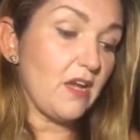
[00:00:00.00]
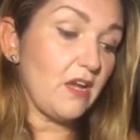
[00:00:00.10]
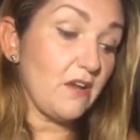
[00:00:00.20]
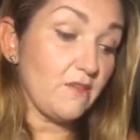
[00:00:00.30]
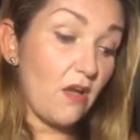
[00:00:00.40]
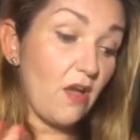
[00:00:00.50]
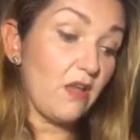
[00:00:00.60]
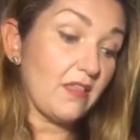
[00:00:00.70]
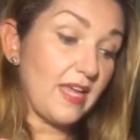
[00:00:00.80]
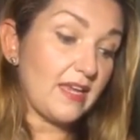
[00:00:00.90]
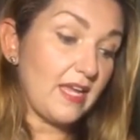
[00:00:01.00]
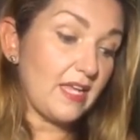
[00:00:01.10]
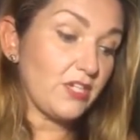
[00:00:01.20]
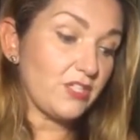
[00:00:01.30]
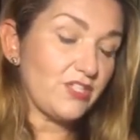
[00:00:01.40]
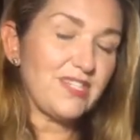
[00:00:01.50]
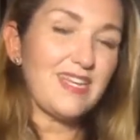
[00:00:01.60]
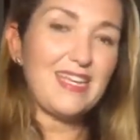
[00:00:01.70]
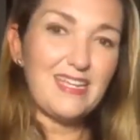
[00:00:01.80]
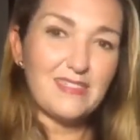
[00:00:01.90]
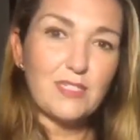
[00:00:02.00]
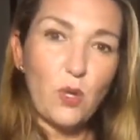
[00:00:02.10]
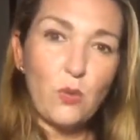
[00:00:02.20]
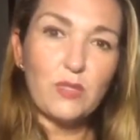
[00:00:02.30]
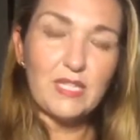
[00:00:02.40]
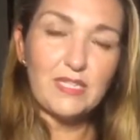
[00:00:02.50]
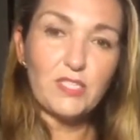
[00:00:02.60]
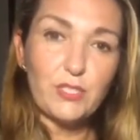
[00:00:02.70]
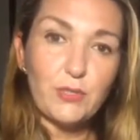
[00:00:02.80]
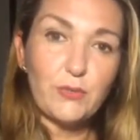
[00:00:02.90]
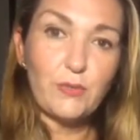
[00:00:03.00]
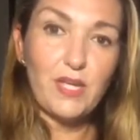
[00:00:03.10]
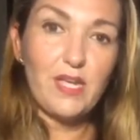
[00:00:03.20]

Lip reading: of all that energy, it's only to